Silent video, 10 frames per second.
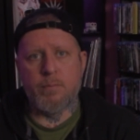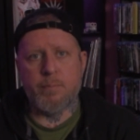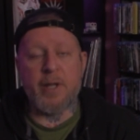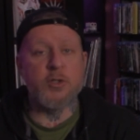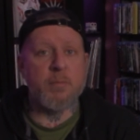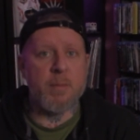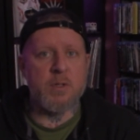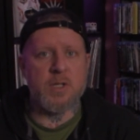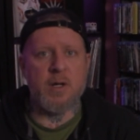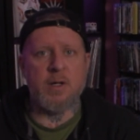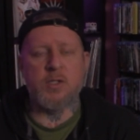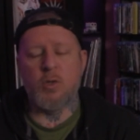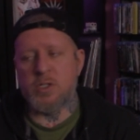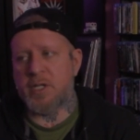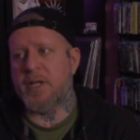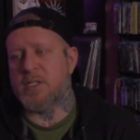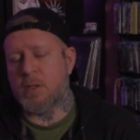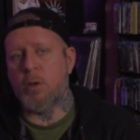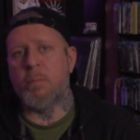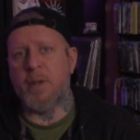Patreon members. And as soon as it gets a
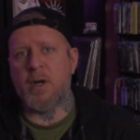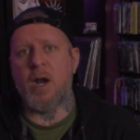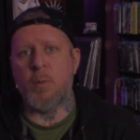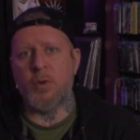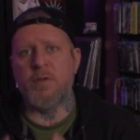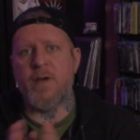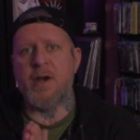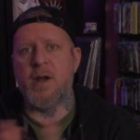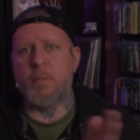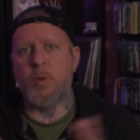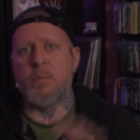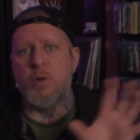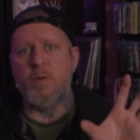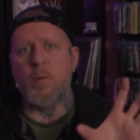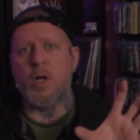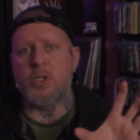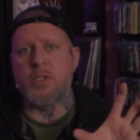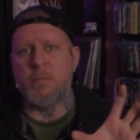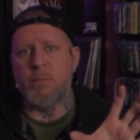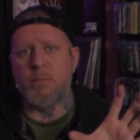little bigger, I will divide it up between movie
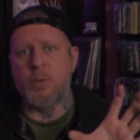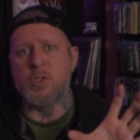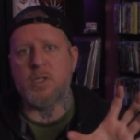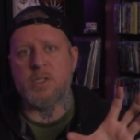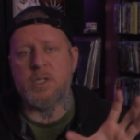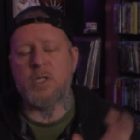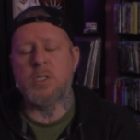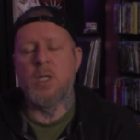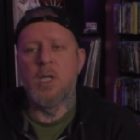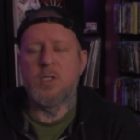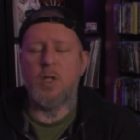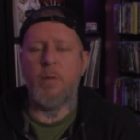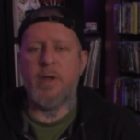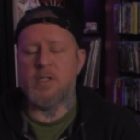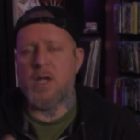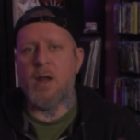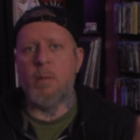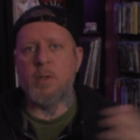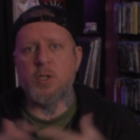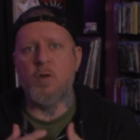watchers and music listeners. So that way it's not
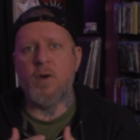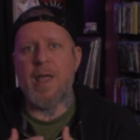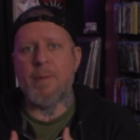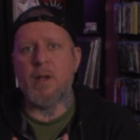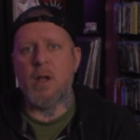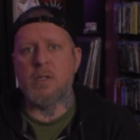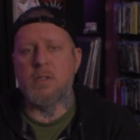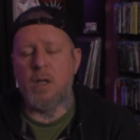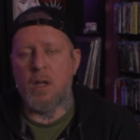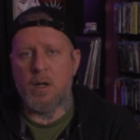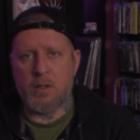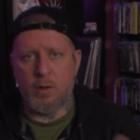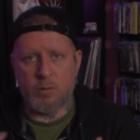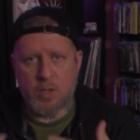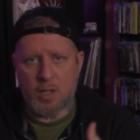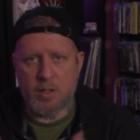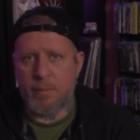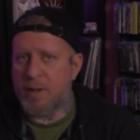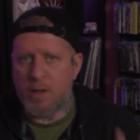a bunch of overlapping, con- uh, you know, talking about